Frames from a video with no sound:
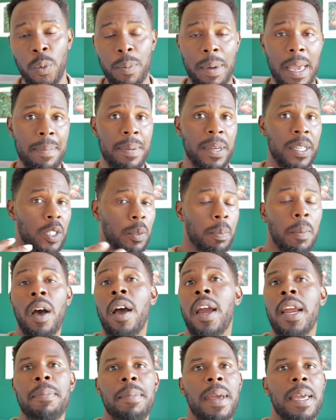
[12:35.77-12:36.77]
Maybe it's
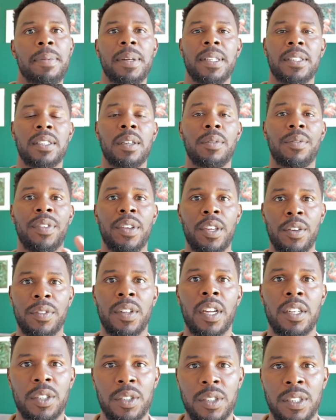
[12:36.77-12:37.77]
mine. Maybe it's something you've
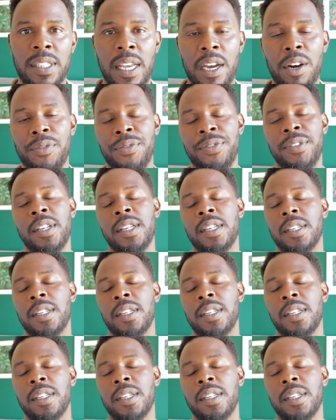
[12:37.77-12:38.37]
done yourself.